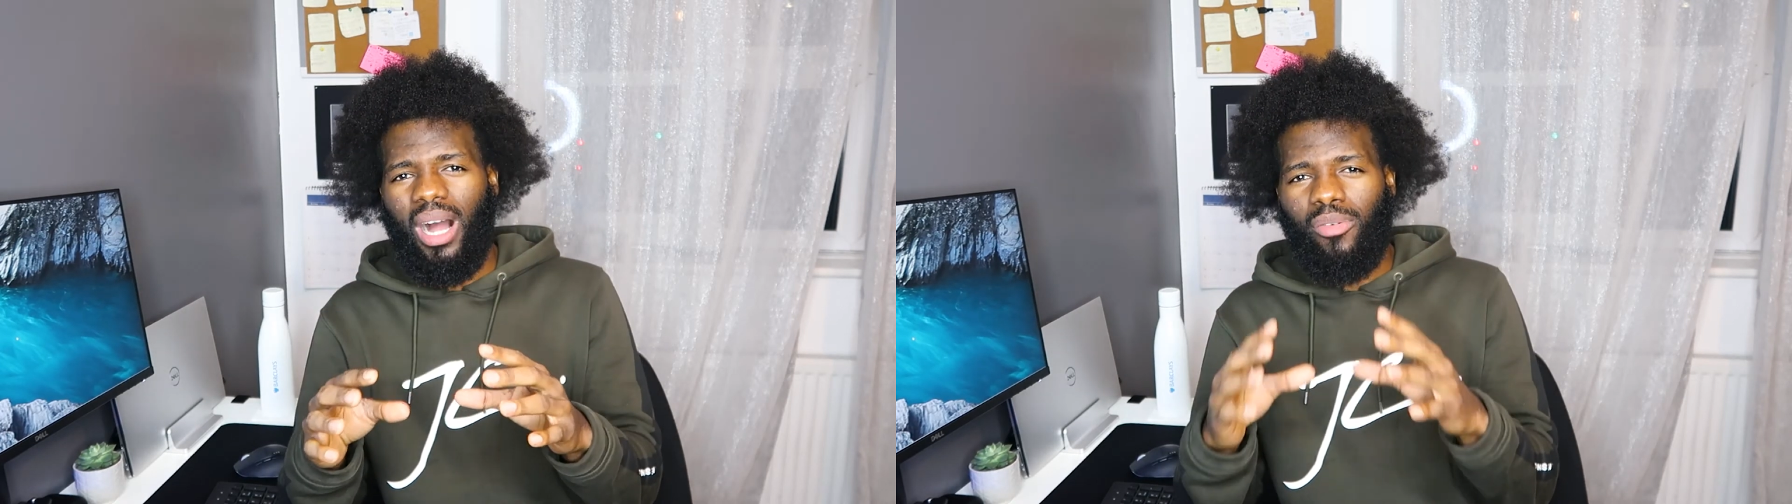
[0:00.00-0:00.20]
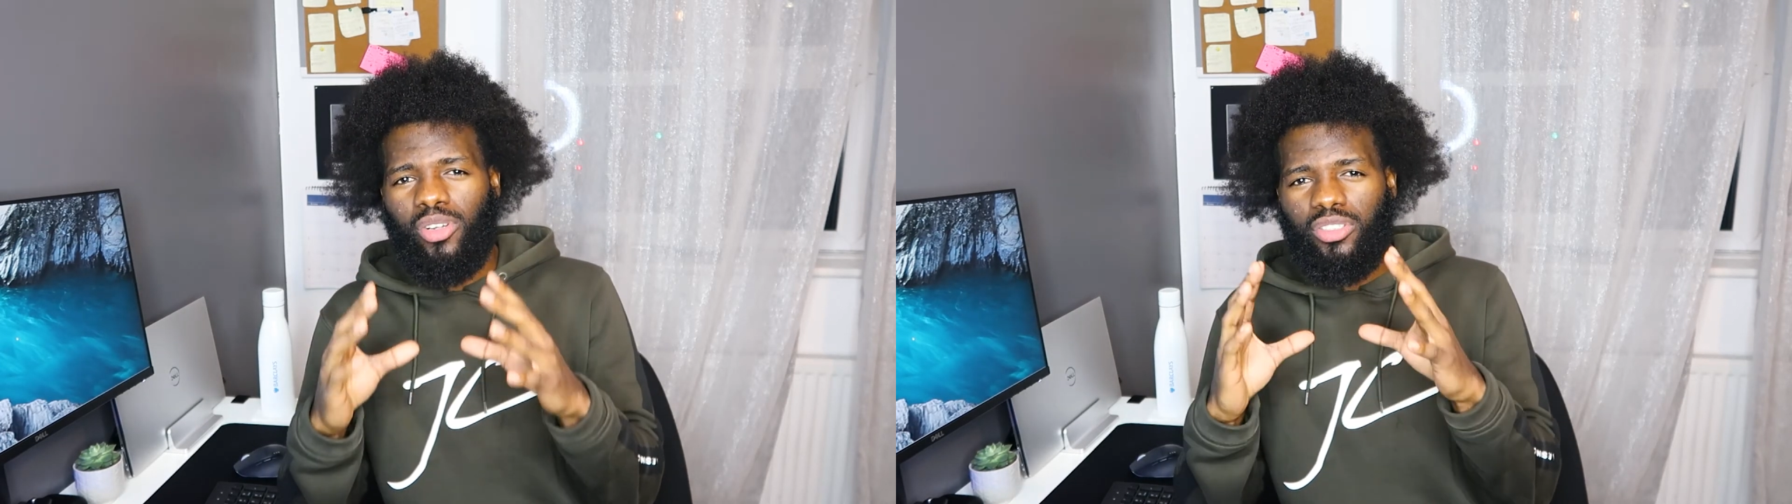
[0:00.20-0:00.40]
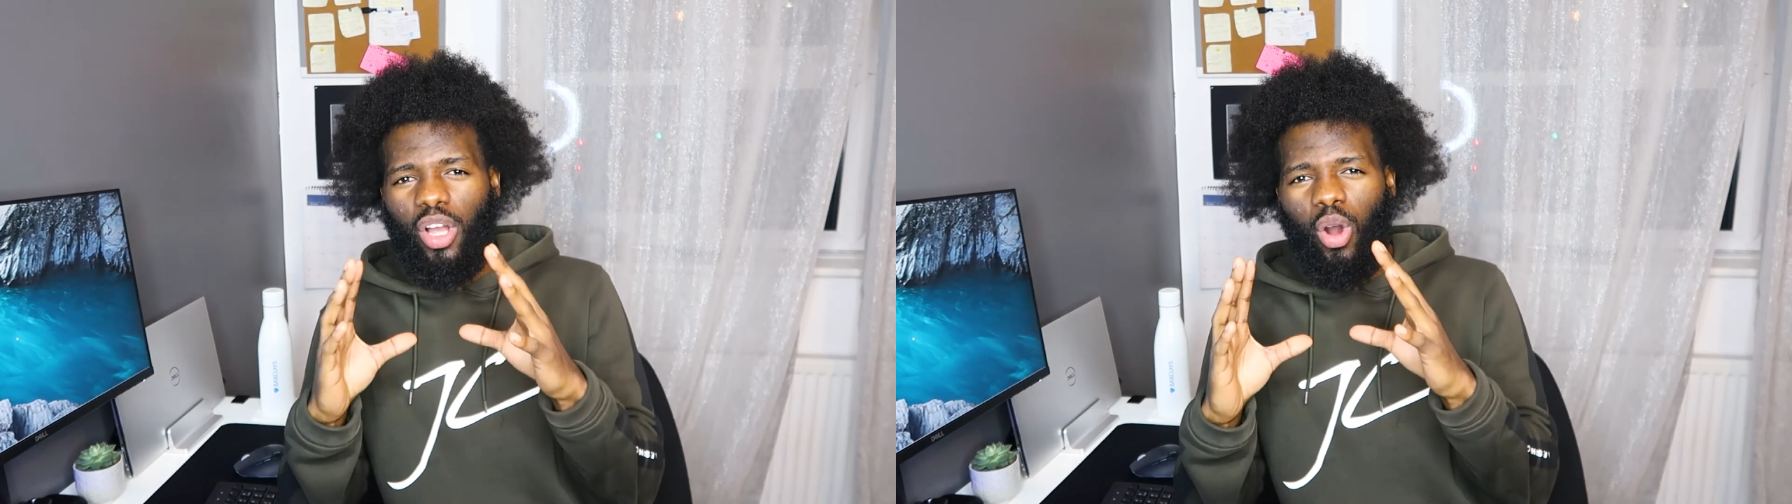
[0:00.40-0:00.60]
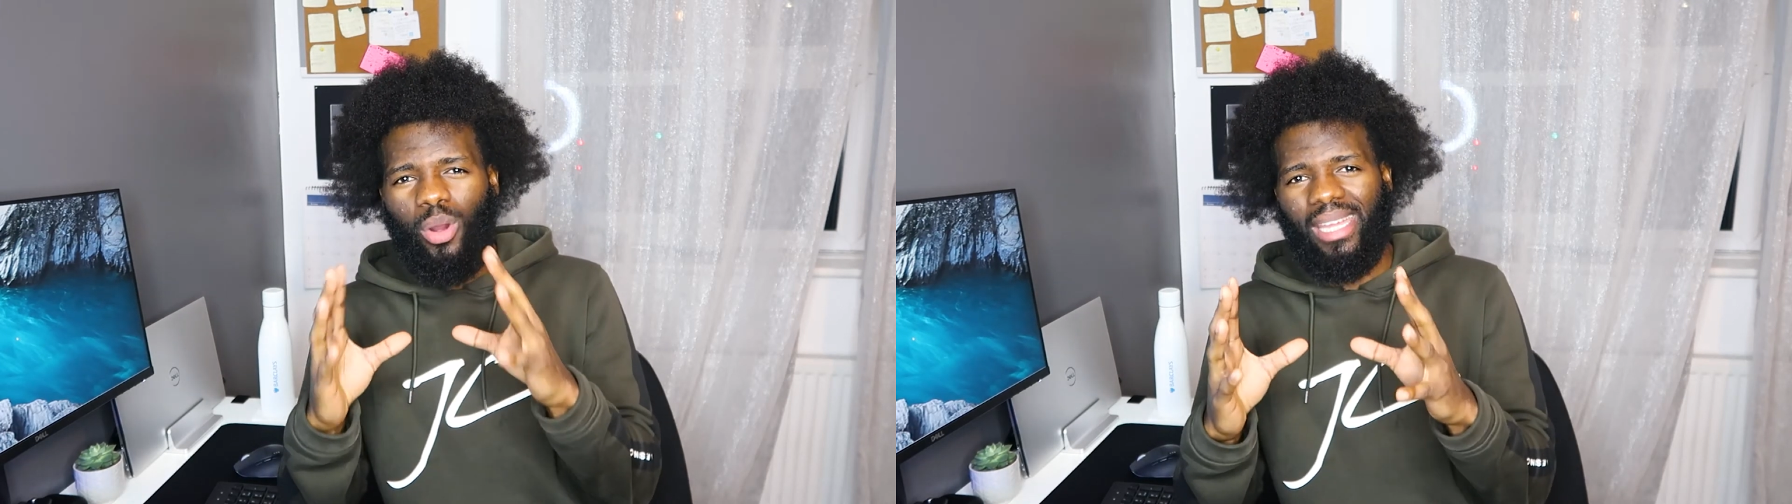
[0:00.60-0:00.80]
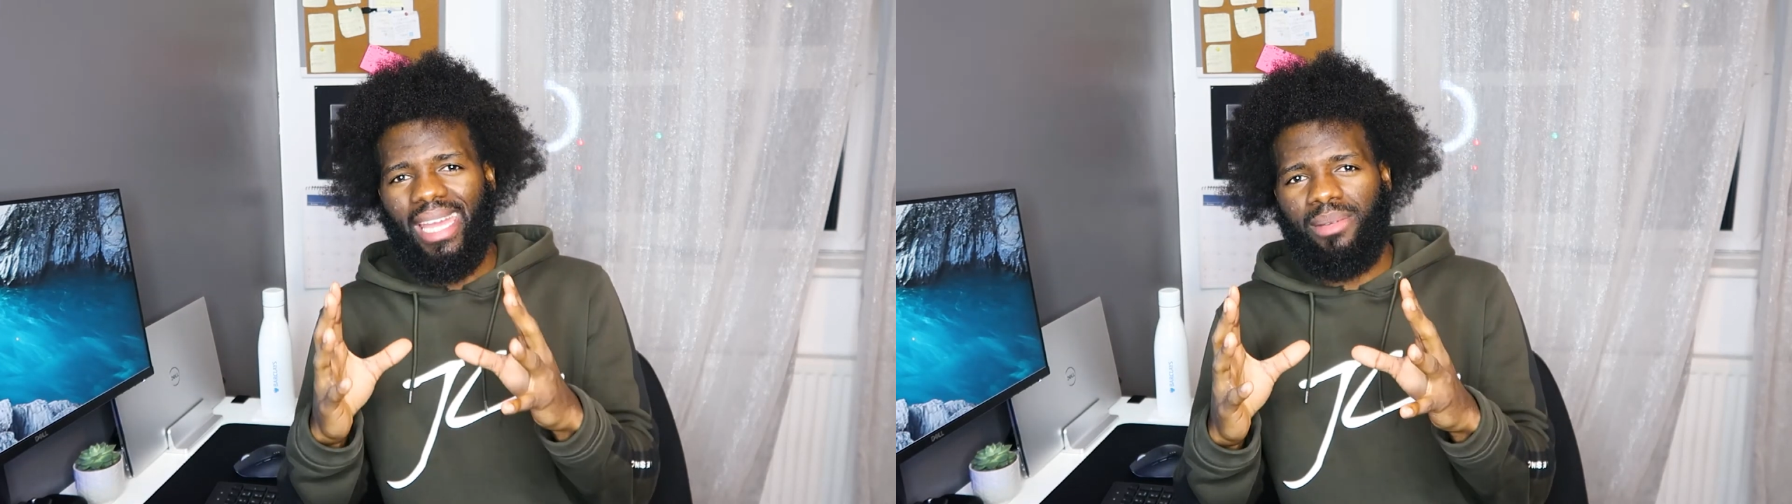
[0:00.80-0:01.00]
I was
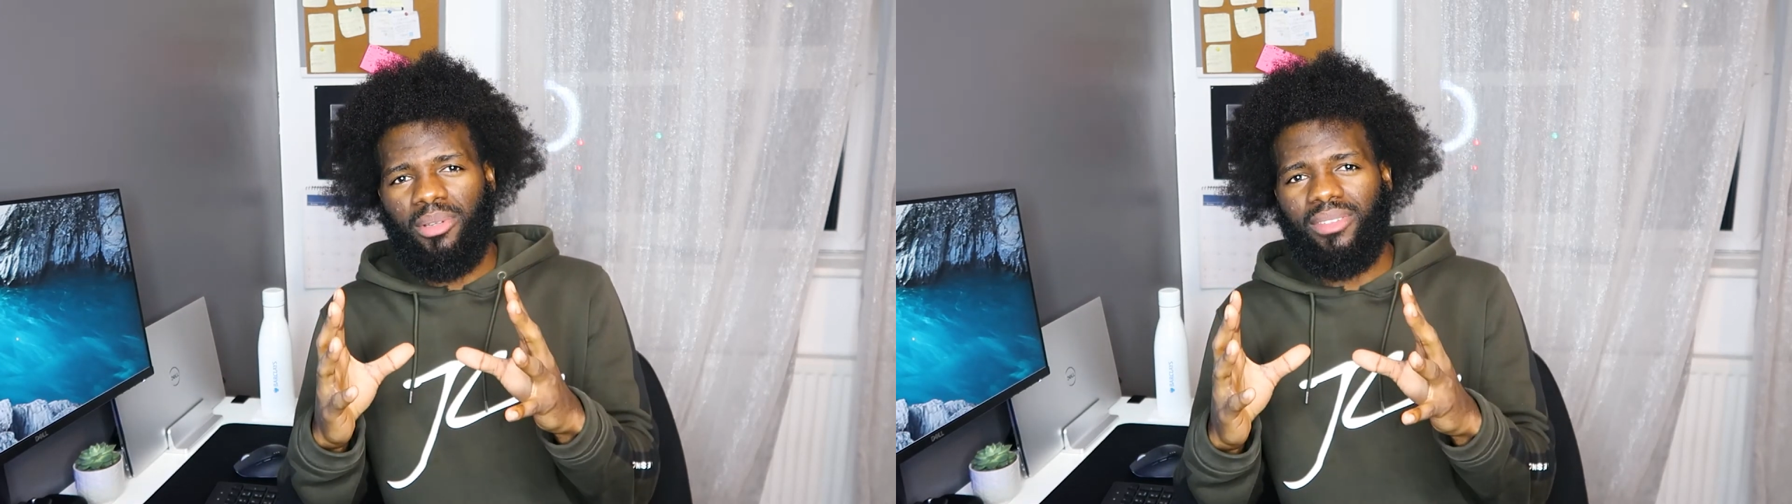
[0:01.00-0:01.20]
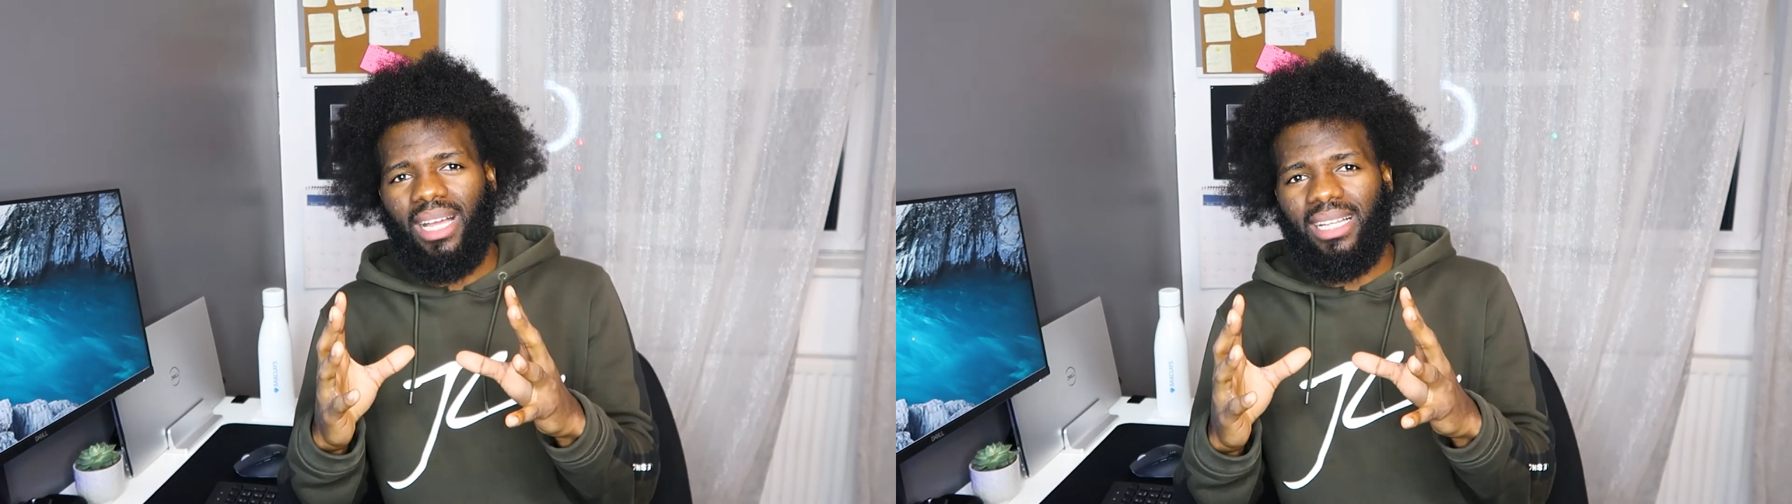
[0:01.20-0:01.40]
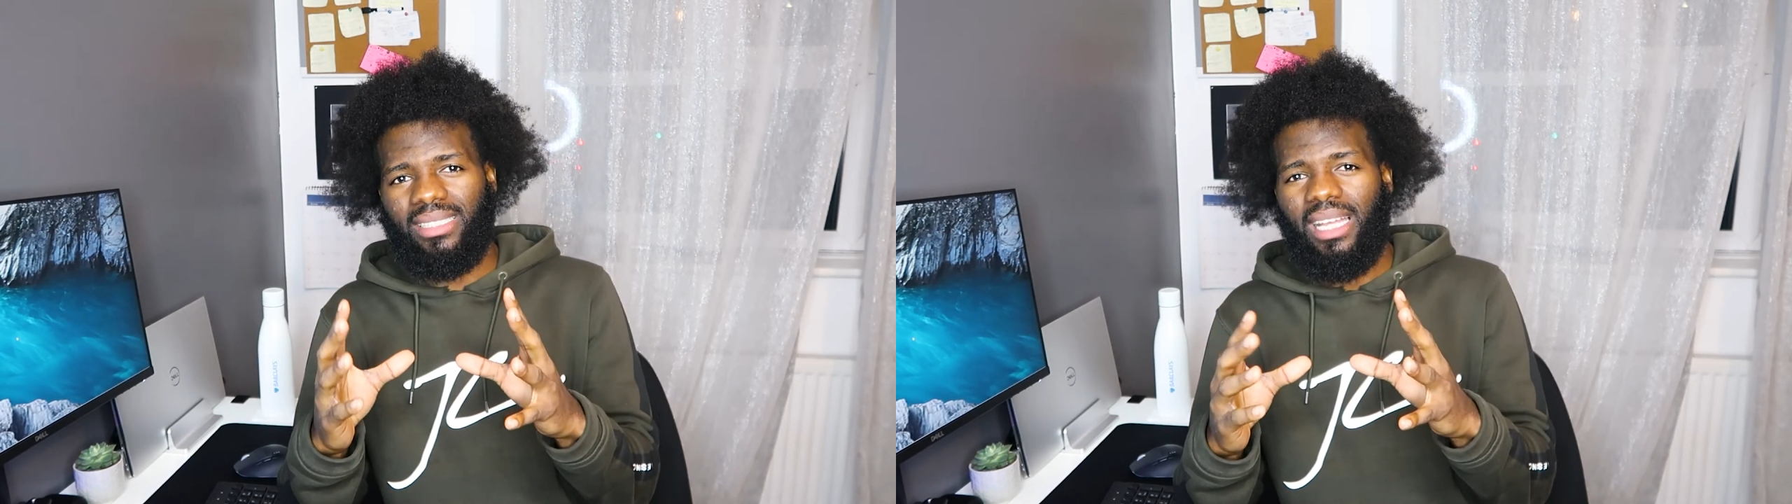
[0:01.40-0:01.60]
okay with that.